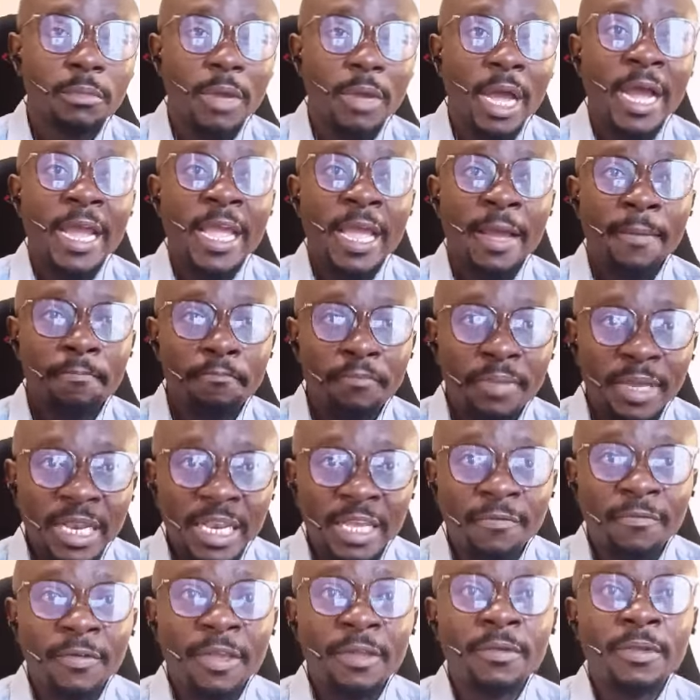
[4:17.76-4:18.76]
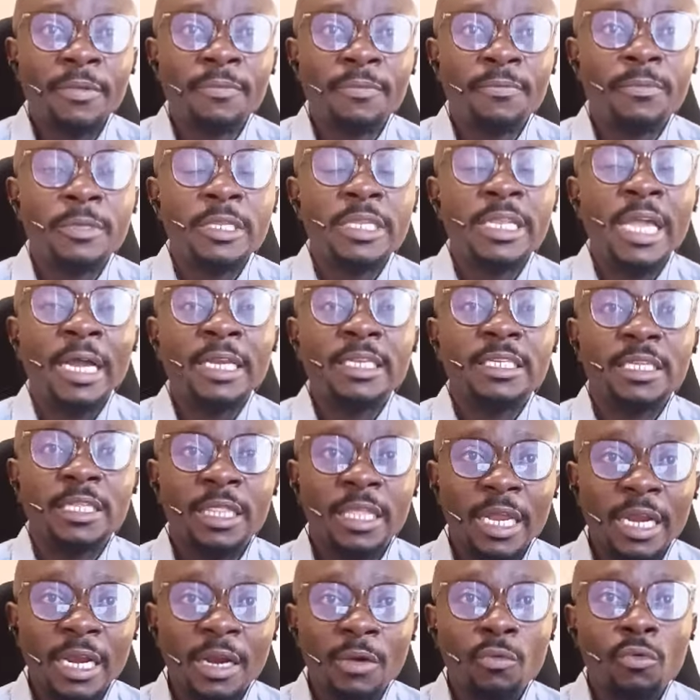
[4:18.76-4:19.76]
I am believing that
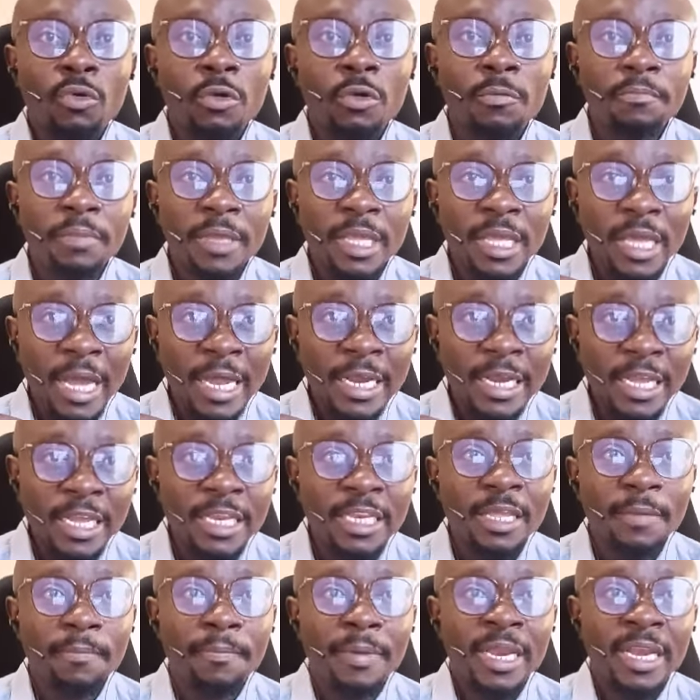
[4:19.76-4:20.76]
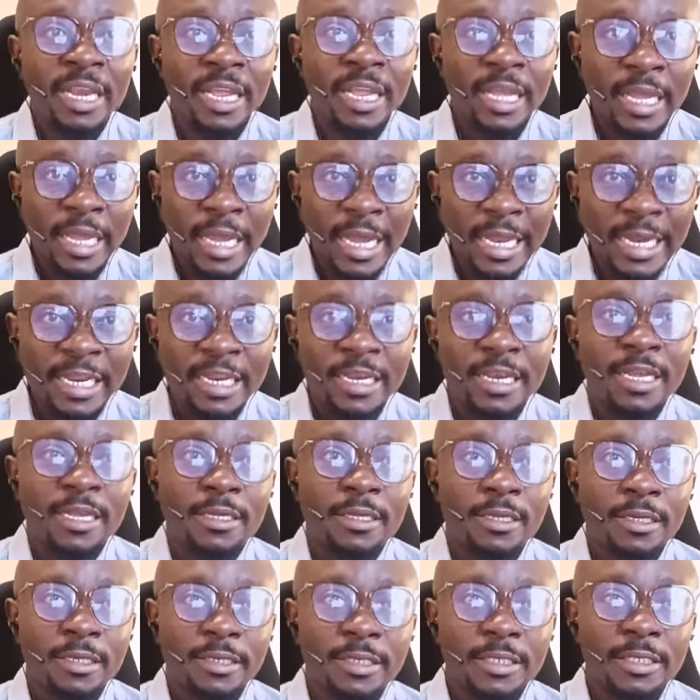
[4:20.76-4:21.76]
there will be an independent candidate
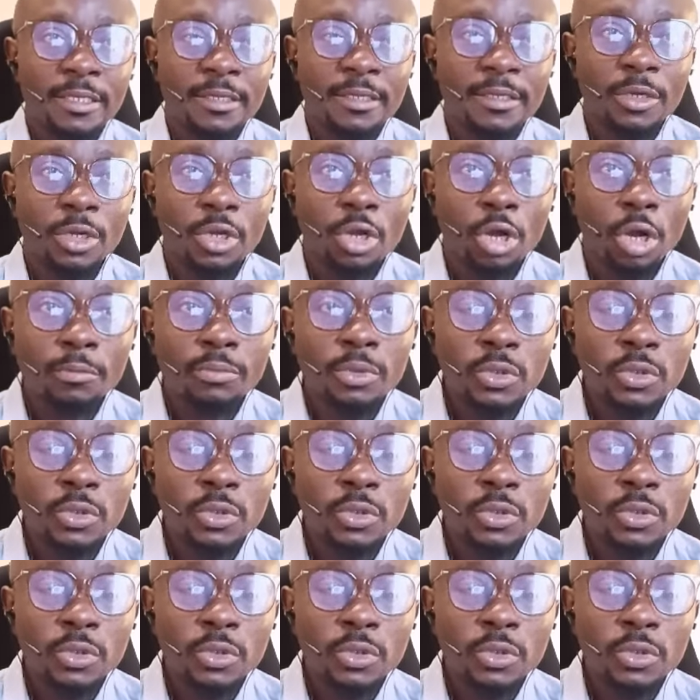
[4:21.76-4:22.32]
come